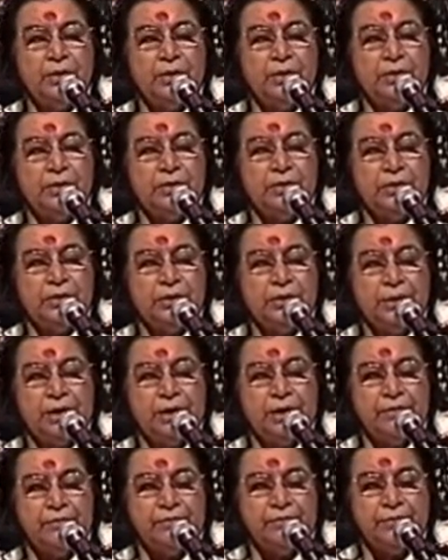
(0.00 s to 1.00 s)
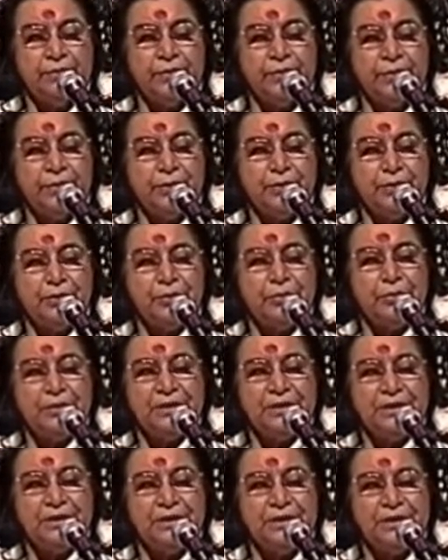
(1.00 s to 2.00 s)
yourself to be
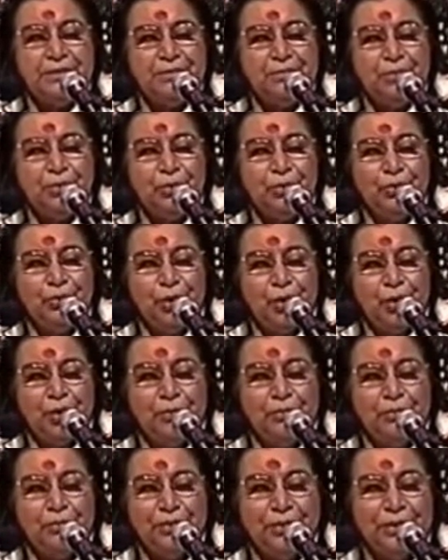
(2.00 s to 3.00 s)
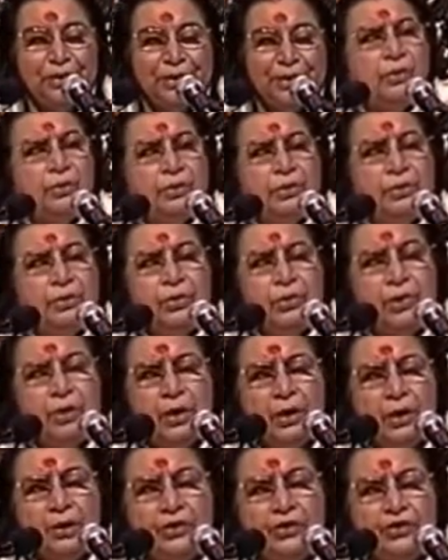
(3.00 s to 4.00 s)
just blown off. Your
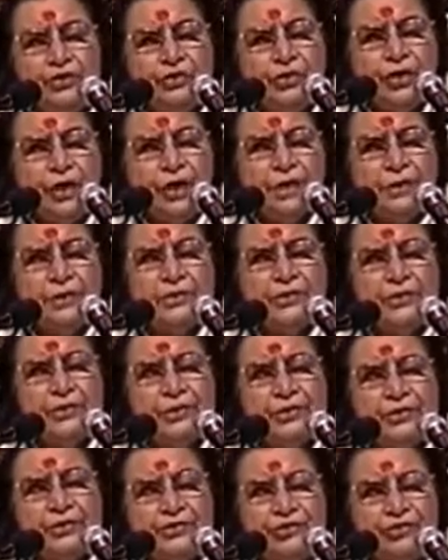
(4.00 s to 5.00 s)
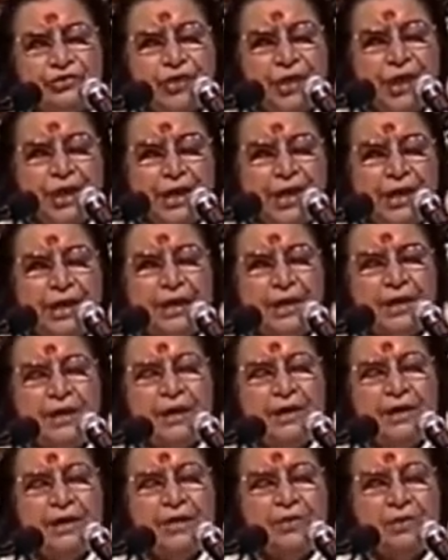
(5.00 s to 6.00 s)
stress and strain,
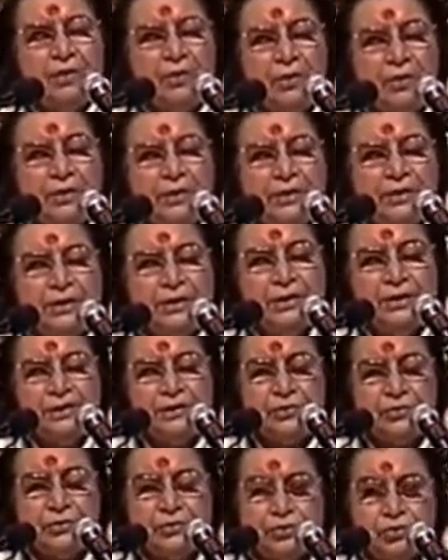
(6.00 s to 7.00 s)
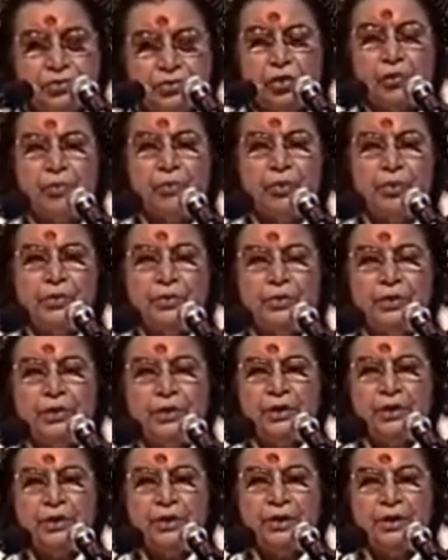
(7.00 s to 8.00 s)
all these things drop out.
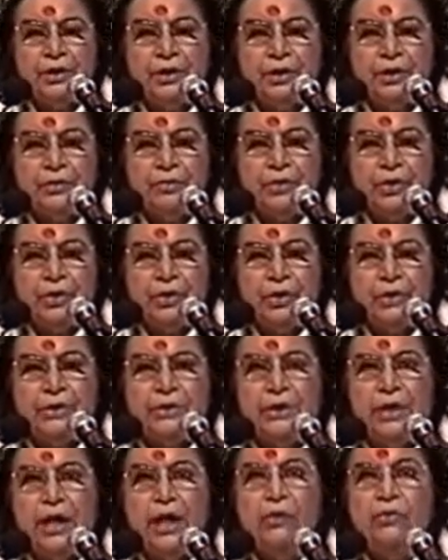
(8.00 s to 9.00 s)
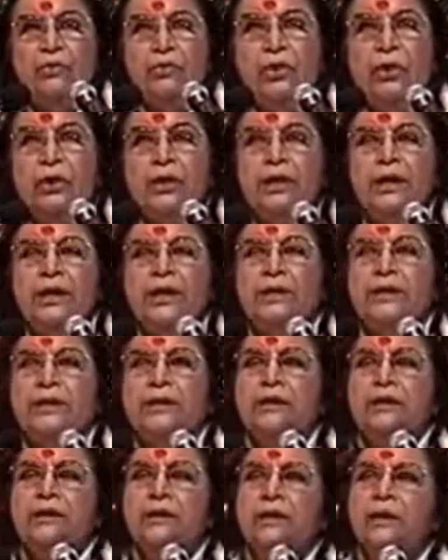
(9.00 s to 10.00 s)
Because now you are
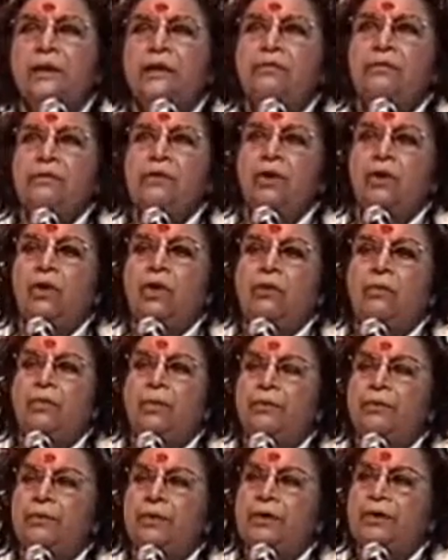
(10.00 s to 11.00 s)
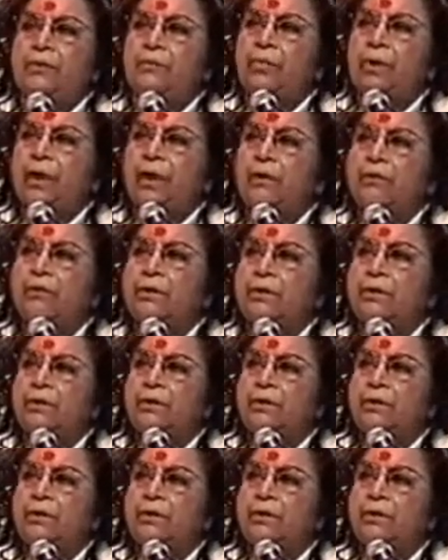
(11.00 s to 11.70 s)
connected with the all-pervading power